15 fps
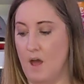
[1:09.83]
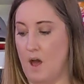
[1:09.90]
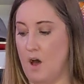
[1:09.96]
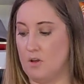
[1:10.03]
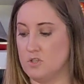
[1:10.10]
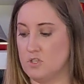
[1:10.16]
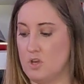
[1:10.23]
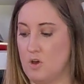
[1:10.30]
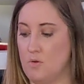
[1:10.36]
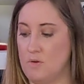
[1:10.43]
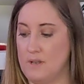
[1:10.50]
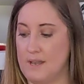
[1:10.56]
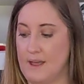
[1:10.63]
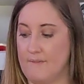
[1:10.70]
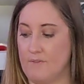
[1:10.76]

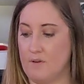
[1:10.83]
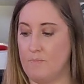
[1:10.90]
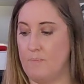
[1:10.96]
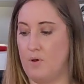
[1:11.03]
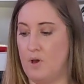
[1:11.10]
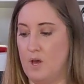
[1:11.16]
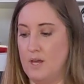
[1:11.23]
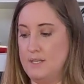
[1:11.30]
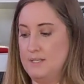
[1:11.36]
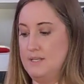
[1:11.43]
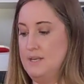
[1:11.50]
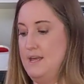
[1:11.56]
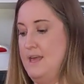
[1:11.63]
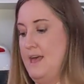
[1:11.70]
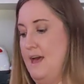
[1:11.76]
Also, never
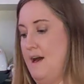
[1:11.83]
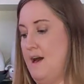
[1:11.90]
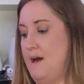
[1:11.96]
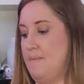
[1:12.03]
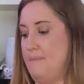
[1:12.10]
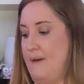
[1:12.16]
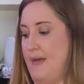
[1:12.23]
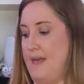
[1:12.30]
put um,